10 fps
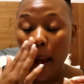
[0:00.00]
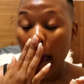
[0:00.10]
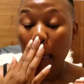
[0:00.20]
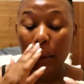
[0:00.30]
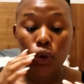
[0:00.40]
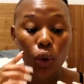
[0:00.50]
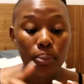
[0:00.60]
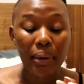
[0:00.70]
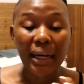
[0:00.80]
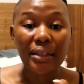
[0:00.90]
I
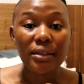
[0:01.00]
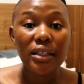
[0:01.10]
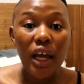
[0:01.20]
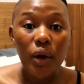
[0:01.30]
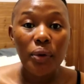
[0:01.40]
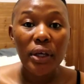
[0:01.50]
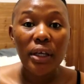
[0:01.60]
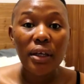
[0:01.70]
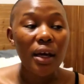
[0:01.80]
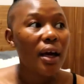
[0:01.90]
stopped buying
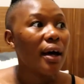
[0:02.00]
dairy.